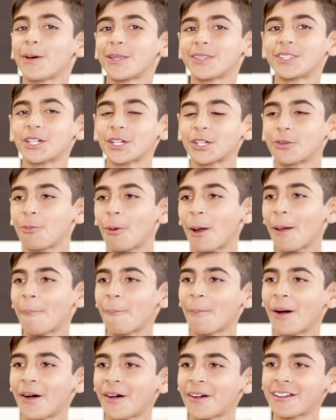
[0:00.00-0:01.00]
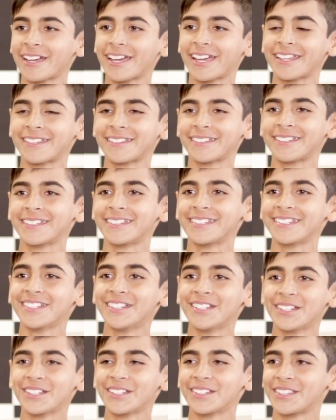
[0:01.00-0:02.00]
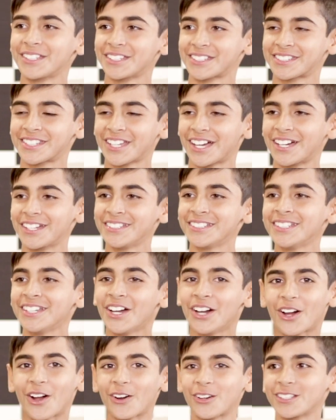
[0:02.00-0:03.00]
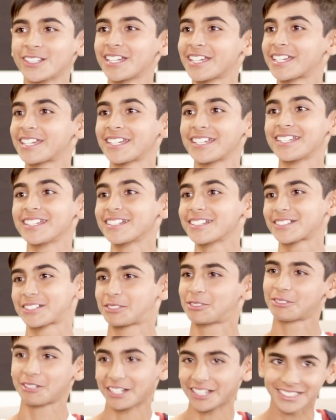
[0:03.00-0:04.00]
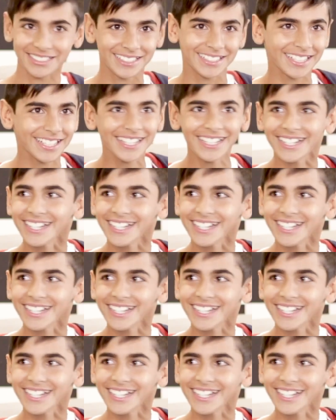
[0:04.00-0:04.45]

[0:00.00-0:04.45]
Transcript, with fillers: But the grandma and the son are like crazy.